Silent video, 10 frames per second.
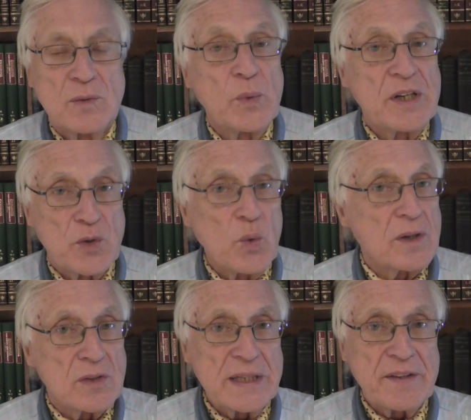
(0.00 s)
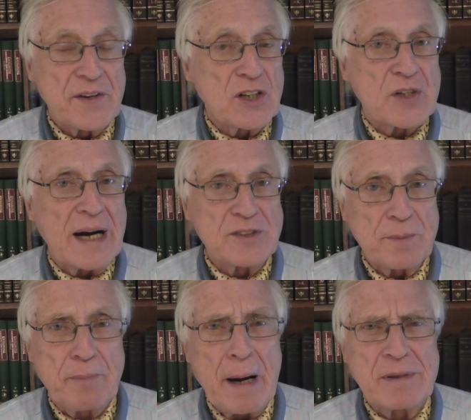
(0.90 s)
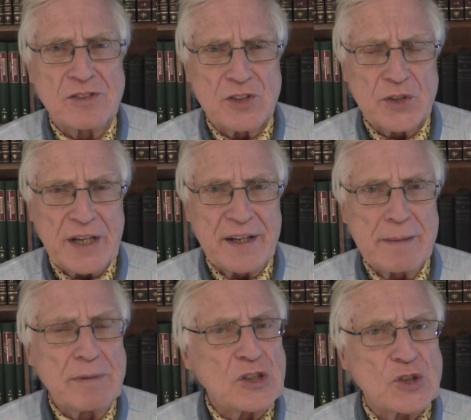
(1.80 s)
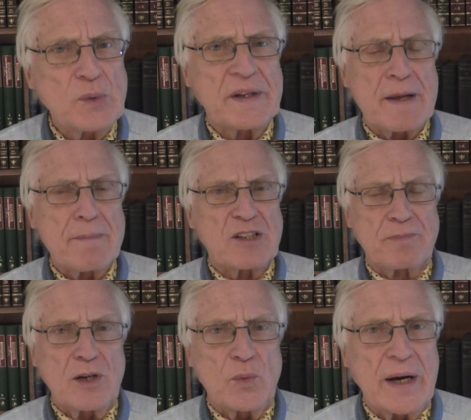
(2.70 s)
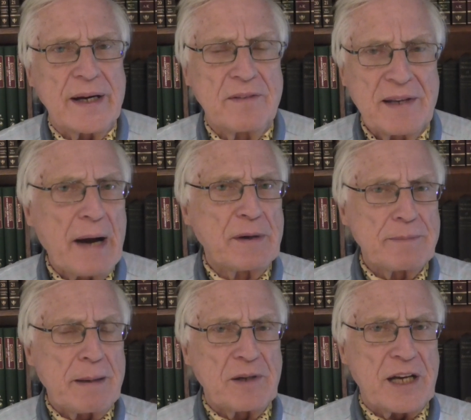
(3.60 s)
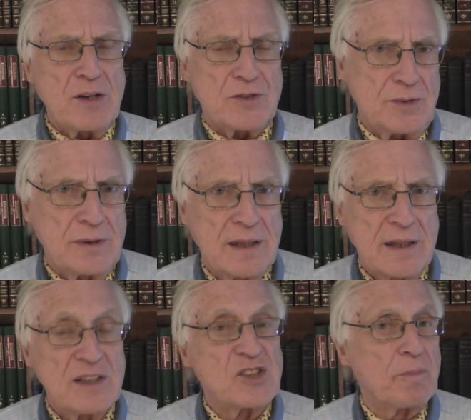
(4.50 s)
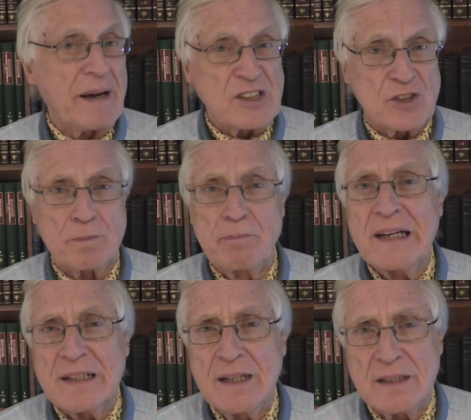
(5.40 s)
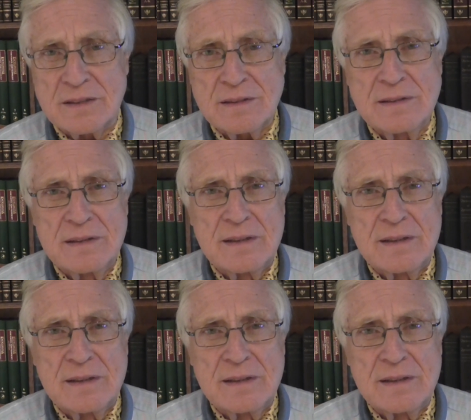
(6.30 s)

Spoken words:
We can all agree that a crowded pub isn't a good idea, but surely there must be a way of allowing people to go to a spacious beer garden.